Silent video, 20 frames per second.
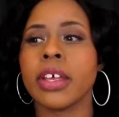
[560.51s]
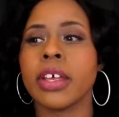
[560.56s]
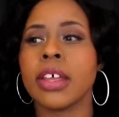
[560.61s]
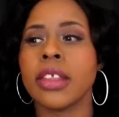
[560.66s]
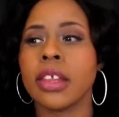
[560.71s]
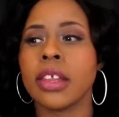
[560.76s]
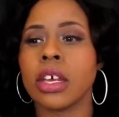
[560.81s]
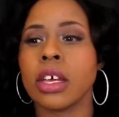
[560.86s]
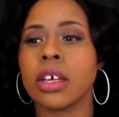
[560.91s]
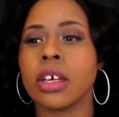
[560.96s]

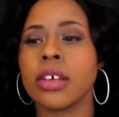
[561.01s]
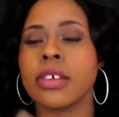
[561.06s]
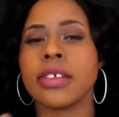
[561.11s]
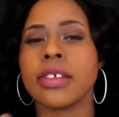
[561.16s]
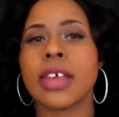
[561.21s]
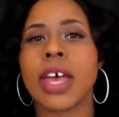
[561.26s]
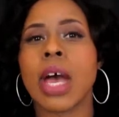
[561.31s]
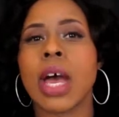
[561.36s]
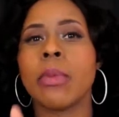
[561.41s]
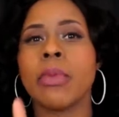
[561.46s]
in there because
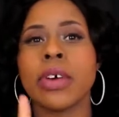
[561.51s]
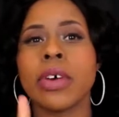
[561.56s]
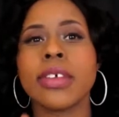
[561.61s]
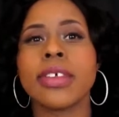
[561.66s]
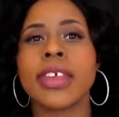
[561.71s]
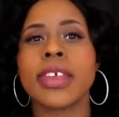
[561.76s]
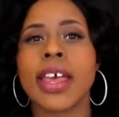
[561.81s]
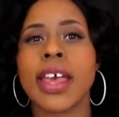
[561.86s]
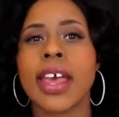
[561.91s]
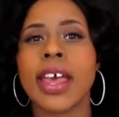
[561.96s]
I
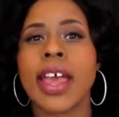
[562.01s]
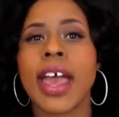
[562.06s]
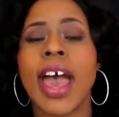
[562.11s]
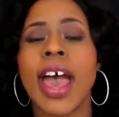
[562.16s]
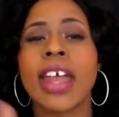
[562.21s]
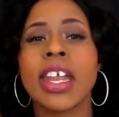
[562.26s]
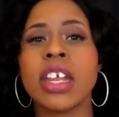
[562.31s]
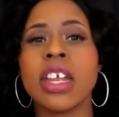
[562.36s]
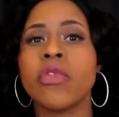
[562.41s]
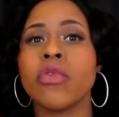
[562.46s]
must say
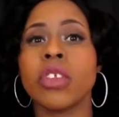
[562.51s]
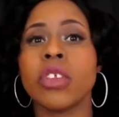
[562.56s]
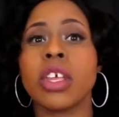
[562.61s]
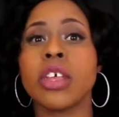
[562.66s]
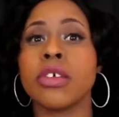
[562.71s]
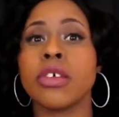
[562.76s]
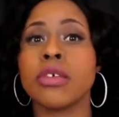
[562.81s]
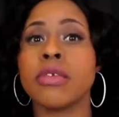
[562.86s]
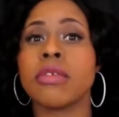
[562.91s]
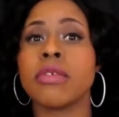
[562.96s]
I didn't really
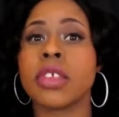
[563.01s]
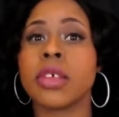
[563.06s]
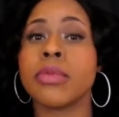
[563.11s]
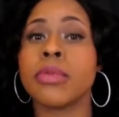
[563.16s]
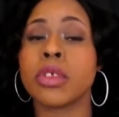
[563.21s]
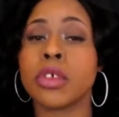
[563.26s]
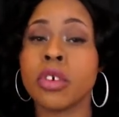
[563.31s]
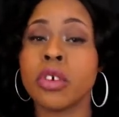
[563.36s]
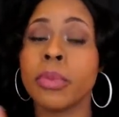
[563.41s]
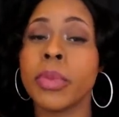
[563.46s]
use them
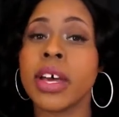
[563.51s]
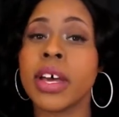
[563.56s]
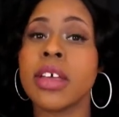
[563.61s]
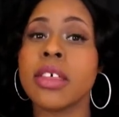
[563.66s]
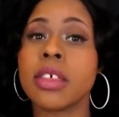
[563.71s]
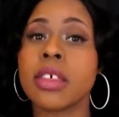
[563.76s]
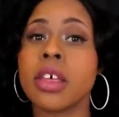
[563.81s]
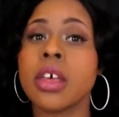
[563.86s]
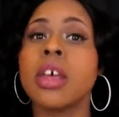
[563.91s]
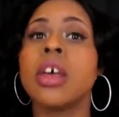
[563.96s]
too
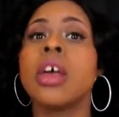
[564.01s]
much.